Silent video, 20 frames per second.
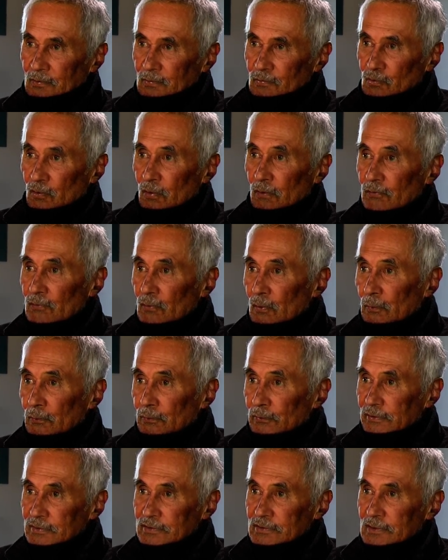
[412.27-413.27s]
12
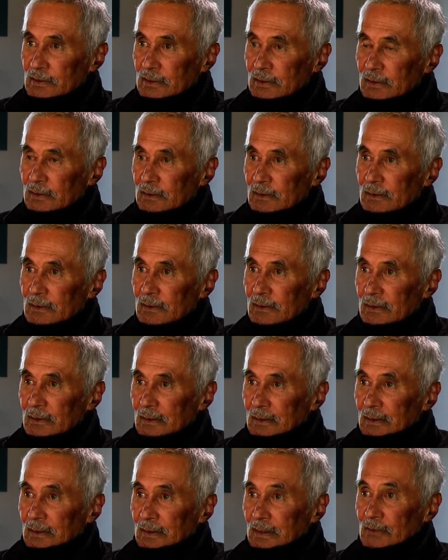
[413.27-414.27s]
dormitories in there, and
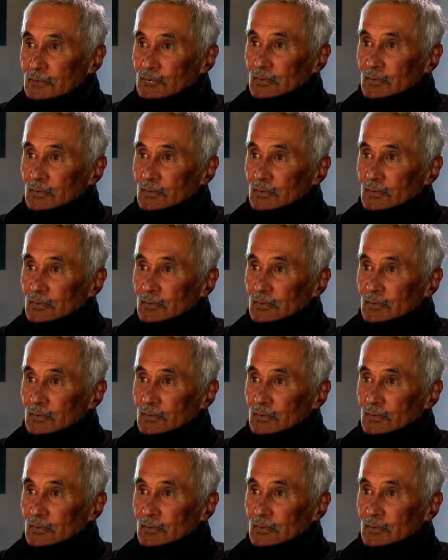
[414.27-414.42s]
that's